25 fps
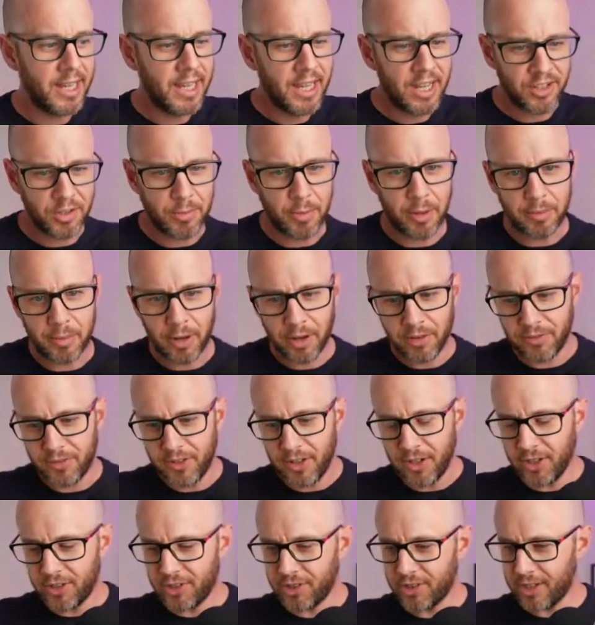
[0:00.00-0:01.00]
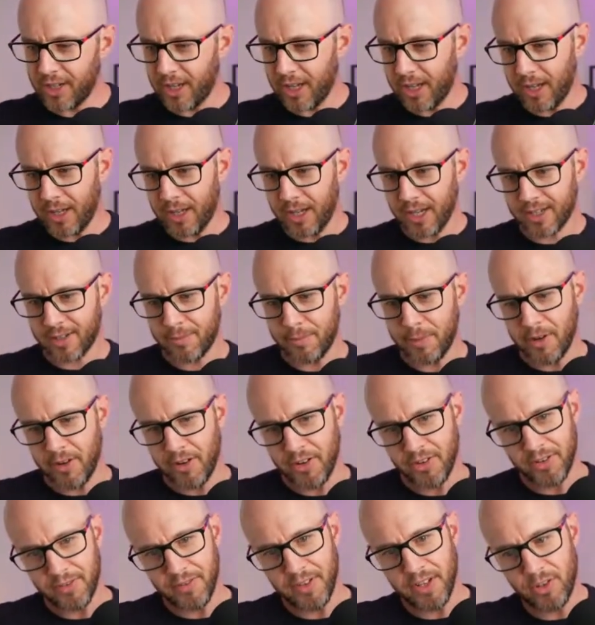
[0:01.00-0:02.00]
So my first
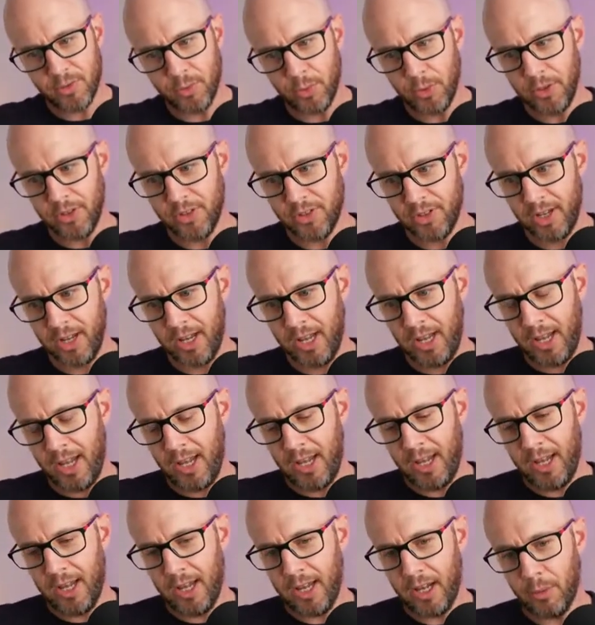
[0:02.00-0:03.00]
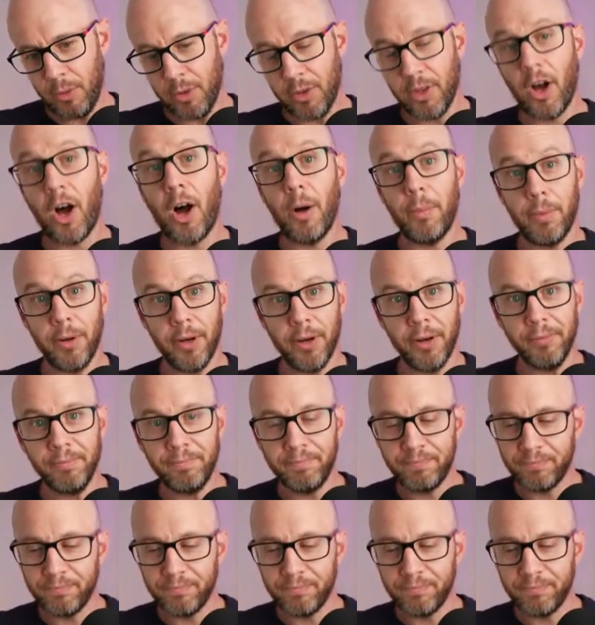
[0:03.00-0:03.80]
experience of this was with Oppo,